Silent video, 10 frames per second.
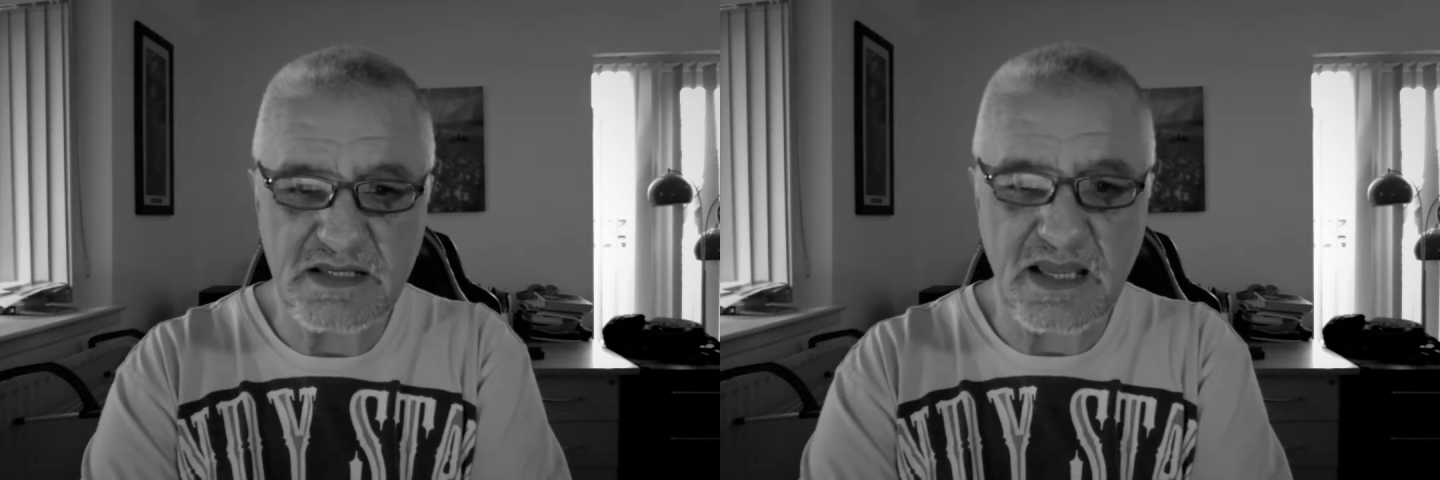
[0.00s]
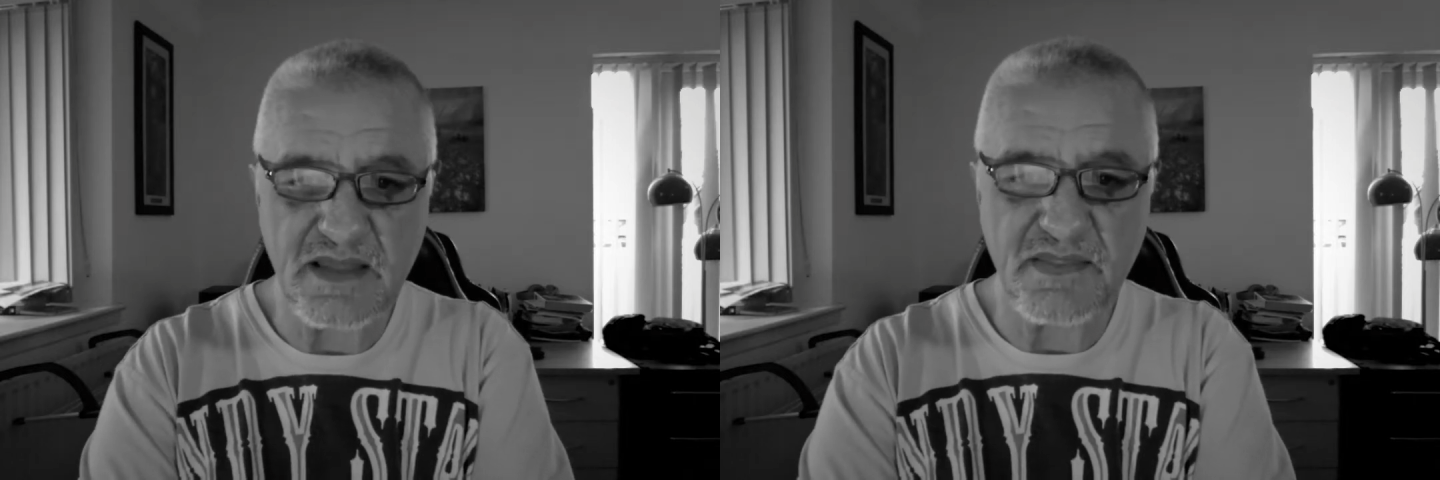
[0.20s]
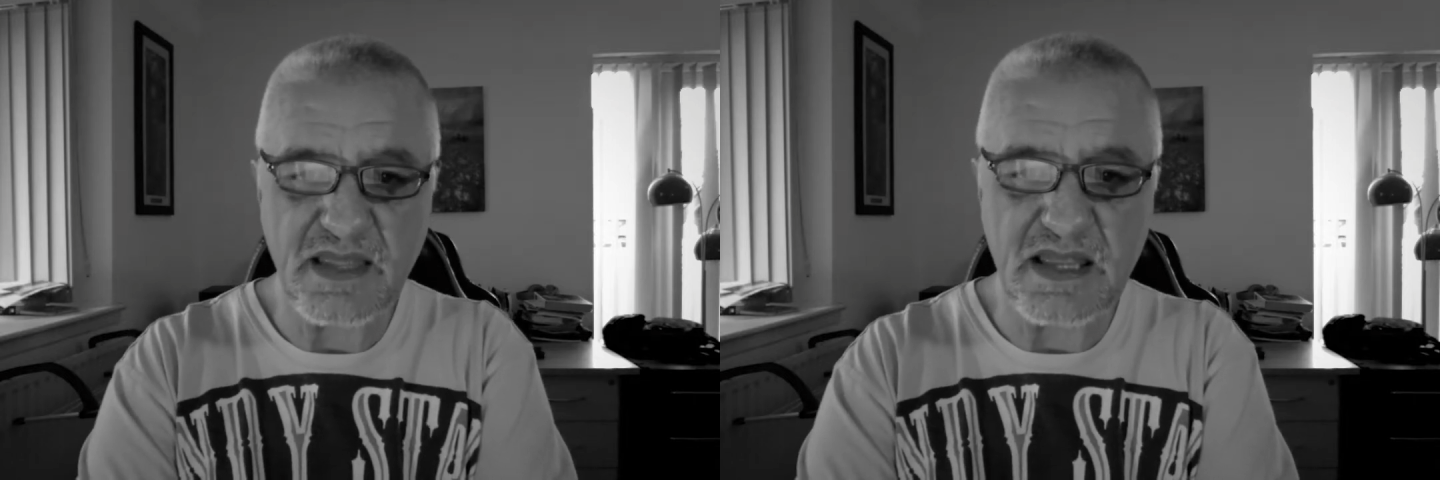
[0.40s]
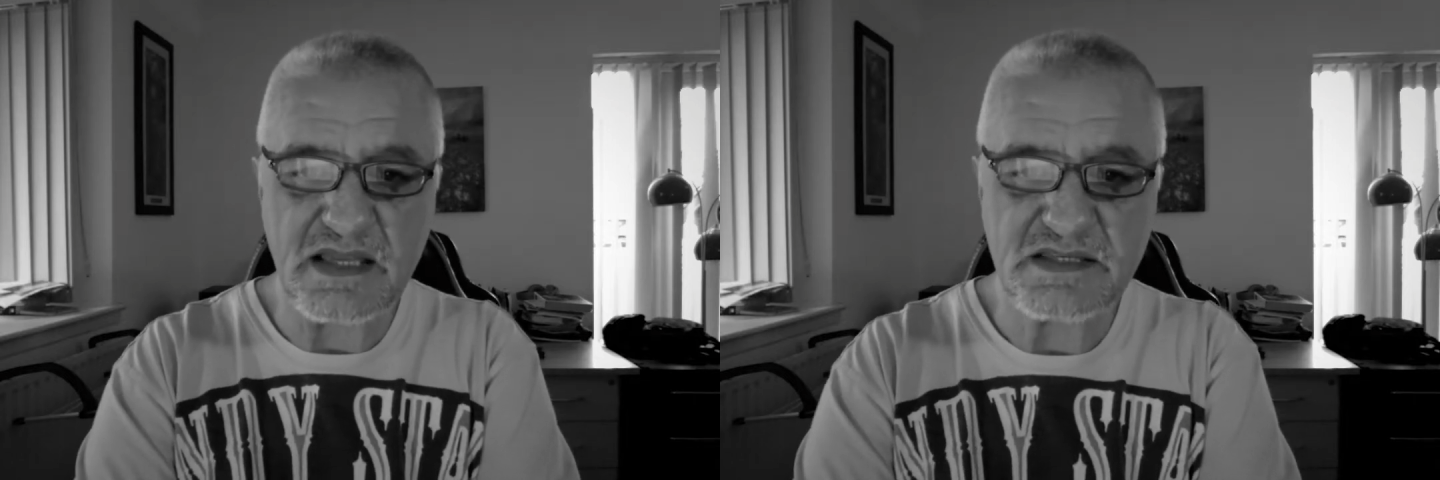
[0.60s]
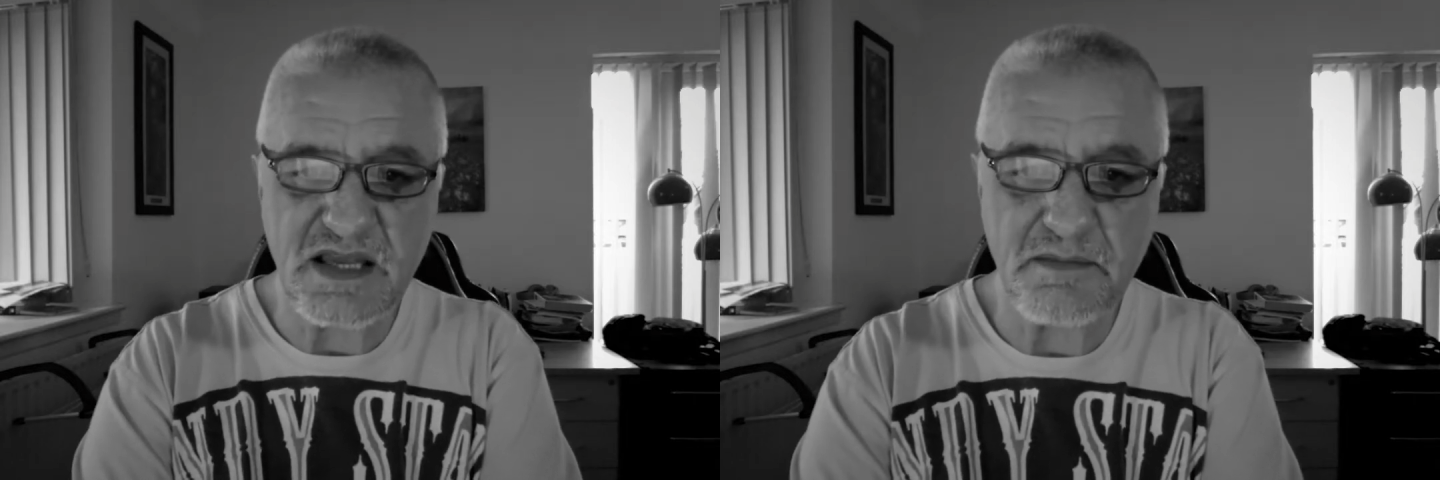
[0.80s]
and
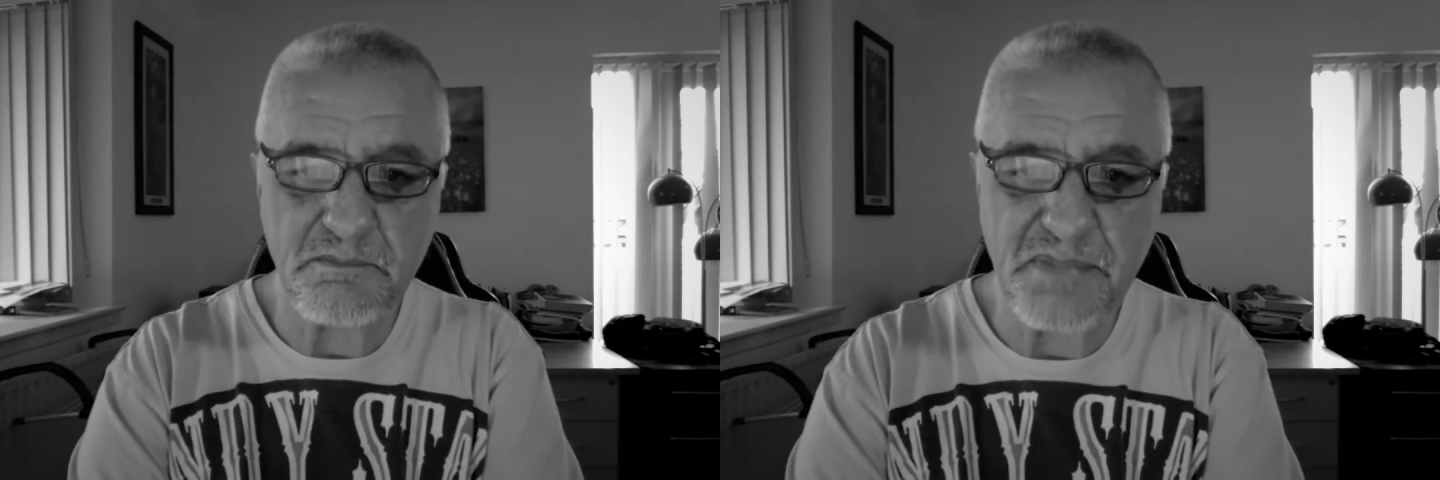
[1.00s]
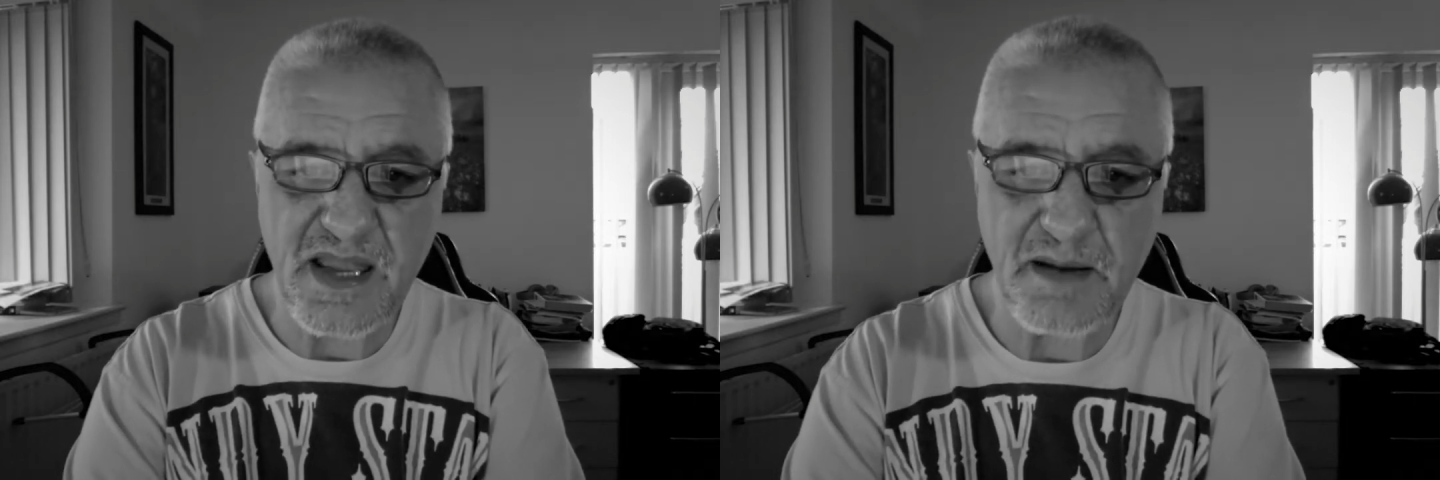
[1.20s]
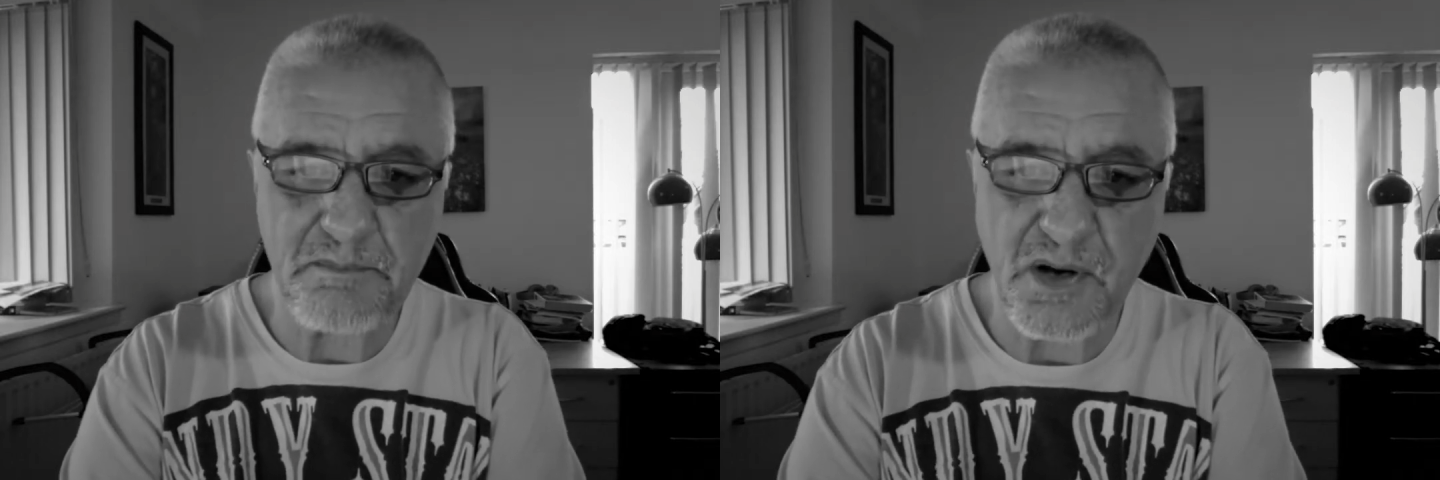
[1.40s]
there's a big